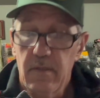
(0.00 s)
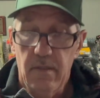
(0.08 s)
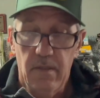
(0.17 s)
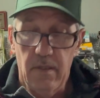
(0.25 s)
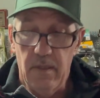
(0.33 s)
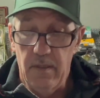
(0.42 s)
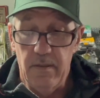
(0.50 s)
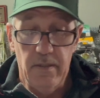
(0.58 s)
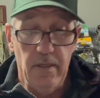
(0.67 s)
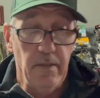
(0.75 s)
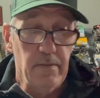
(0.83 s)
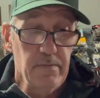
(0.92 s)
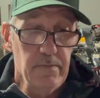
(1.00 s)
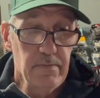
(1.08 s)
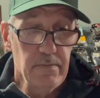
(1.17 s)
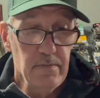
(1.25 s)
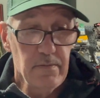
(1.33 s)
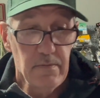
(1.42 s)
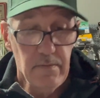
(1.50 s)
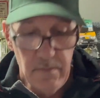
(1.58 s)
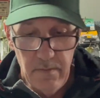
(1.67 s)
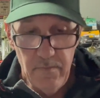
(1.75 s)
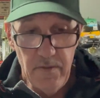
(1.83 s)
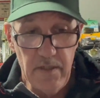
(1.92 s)
and
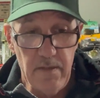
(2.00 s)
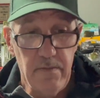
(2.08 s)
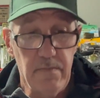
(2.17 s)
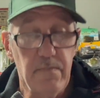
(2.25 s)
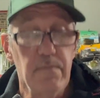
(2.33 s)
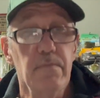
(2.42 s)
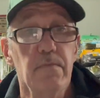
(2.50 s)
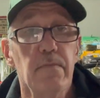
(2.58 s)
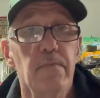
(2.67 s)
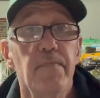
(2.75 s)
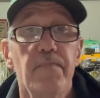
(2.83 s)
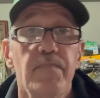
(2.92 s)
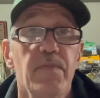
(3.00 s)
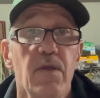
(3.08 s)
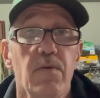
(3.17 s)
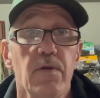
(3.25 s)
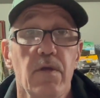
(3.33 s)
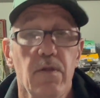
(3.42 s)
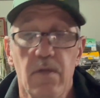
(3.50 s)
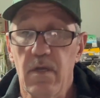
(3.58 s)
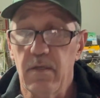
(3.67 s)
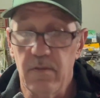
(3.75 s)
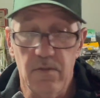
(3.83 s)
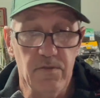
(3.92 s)
we're no
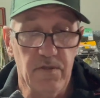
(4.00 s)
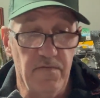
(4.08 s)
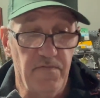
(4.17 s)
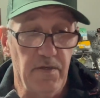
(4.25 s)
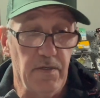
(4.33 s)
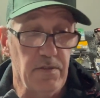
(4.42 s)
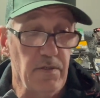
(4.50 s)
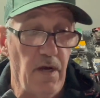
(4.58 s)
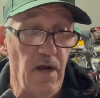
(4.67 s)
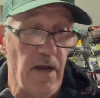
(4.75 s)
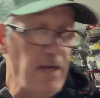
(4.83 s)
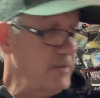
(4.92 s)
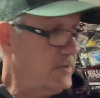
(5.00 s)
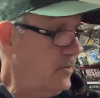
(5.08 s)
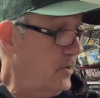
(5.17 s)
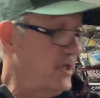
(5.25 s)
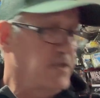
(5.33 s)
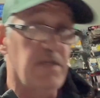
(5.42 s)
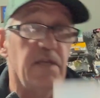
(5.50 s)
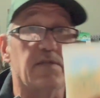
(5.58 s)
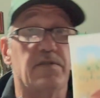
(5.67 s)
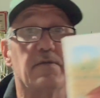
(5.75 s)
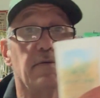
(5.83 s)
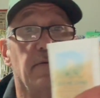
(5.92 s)
longer losing fish. All right, so what is this?